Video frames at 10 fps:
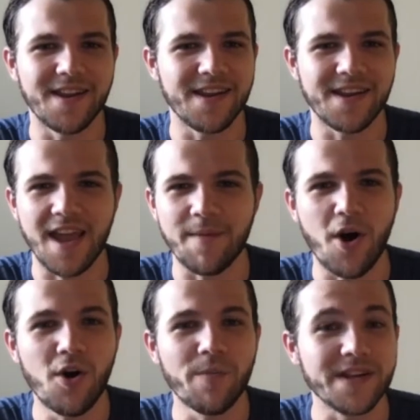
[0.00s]
he came
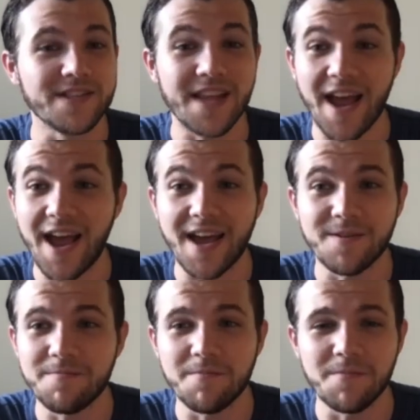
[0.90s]
home and his dad
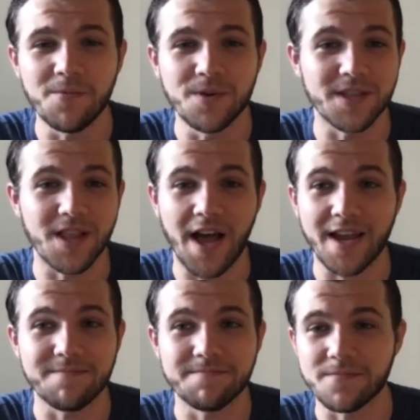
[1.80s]
was
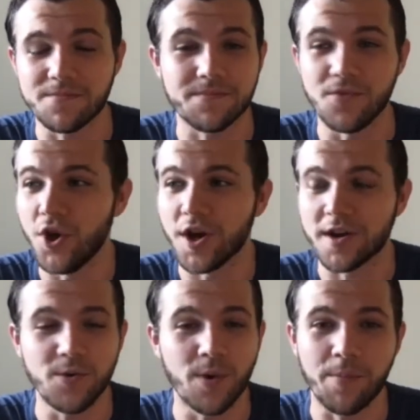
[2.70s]
like, look,
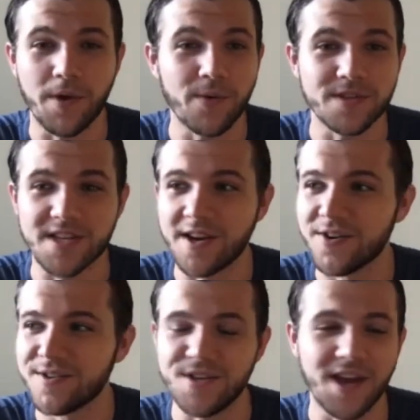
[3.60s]
you want to play with
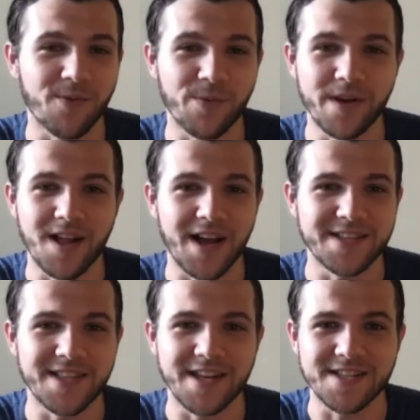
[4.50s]
singers, you got to realize
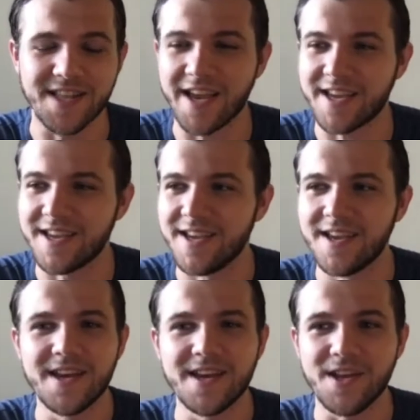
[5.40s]
that it's like,
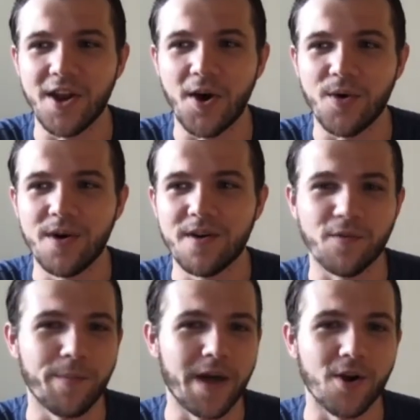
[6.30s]
you know,
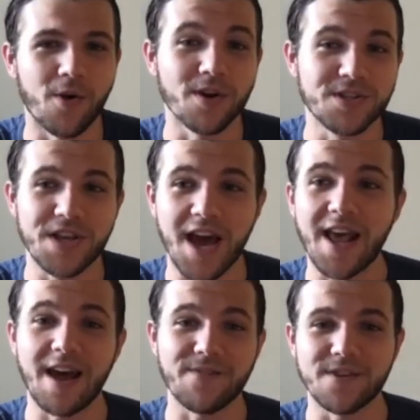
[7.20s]
for better or worse, you kind of
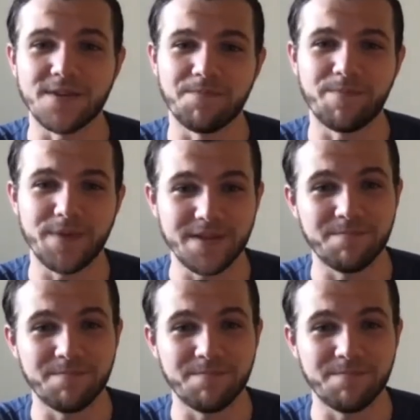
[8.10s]
have to be